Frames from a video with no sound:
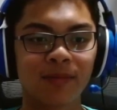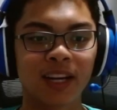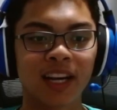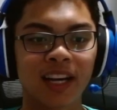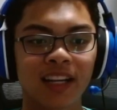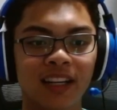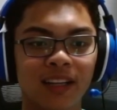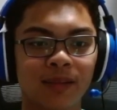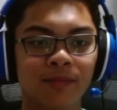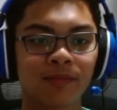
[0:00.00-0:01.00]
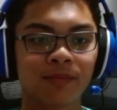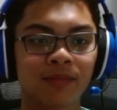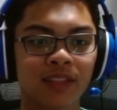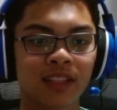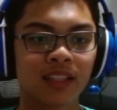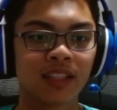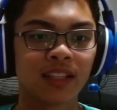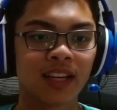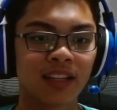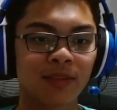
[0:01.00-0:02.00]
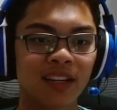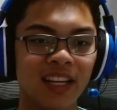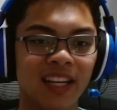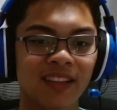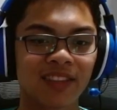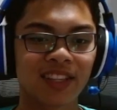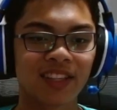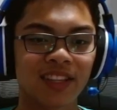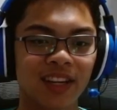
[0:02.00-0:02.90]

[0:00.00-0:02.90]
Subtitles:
by the next Monday, which is